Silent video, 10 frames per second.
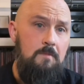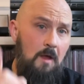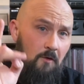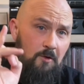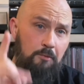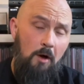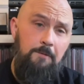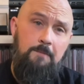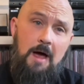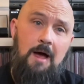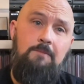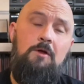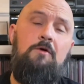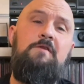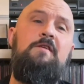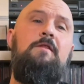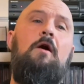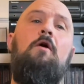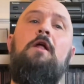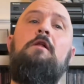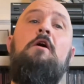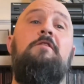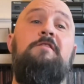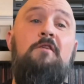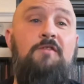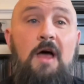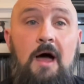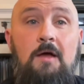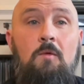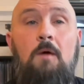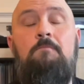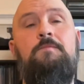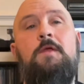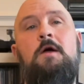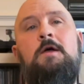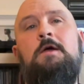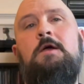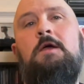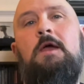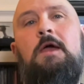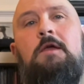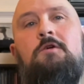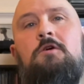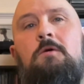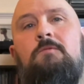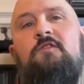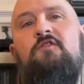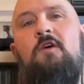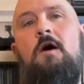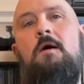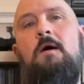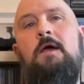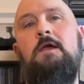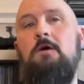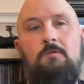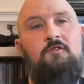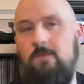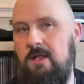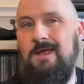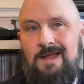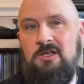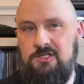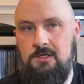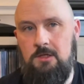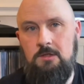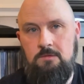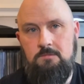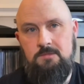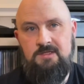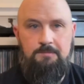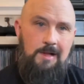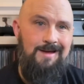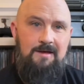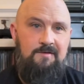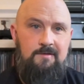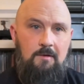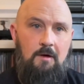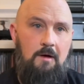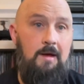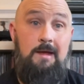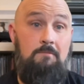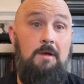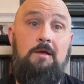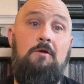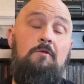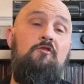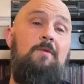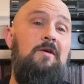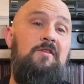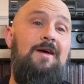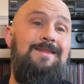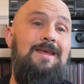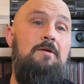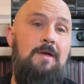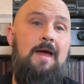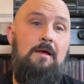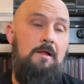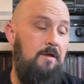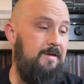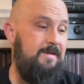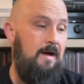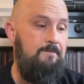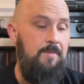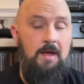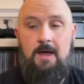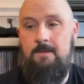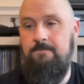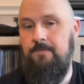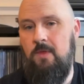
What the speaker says: The problem that I'm noticing though, and a lot of the stuff that I want, either comes from international suppliers, or it comes from outside the UK a lot of the time.